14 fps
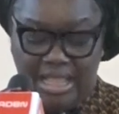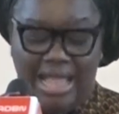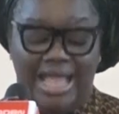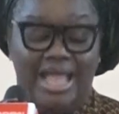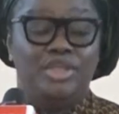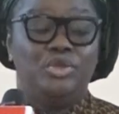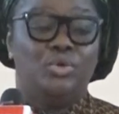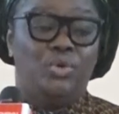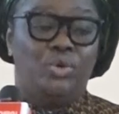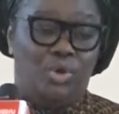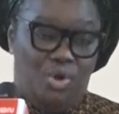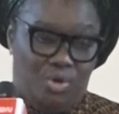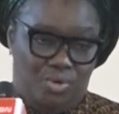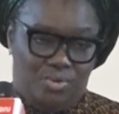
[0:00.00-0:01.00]
And you
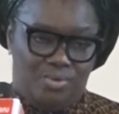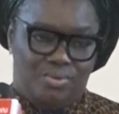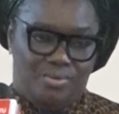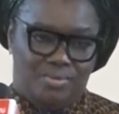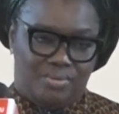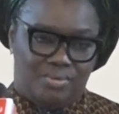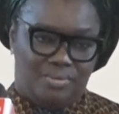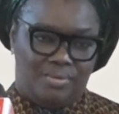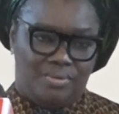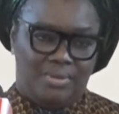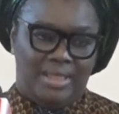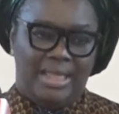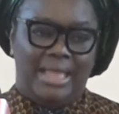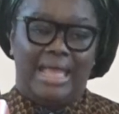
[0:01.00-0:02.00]
know,
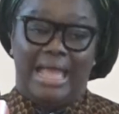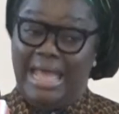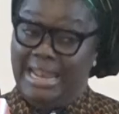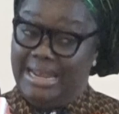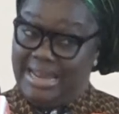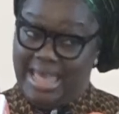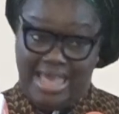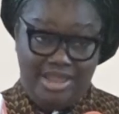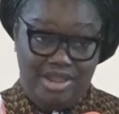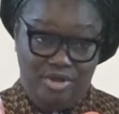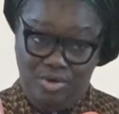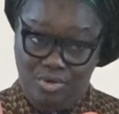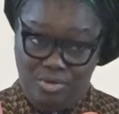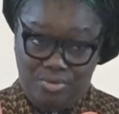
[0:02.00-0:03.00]
and I
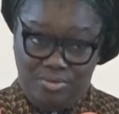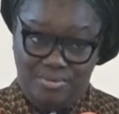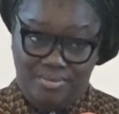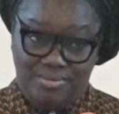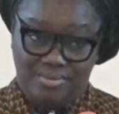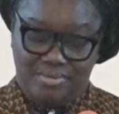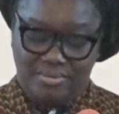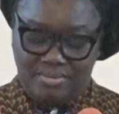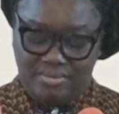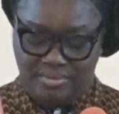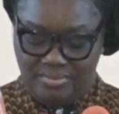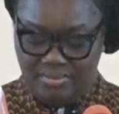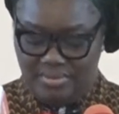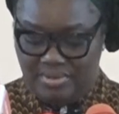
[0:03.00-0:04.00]
know,
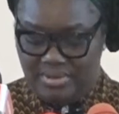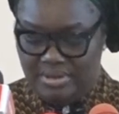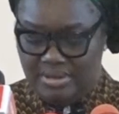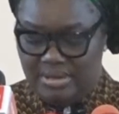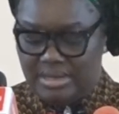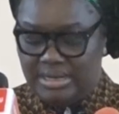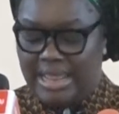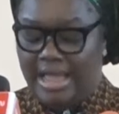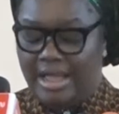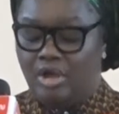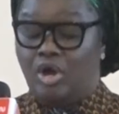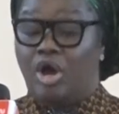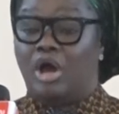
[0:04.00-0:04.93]
that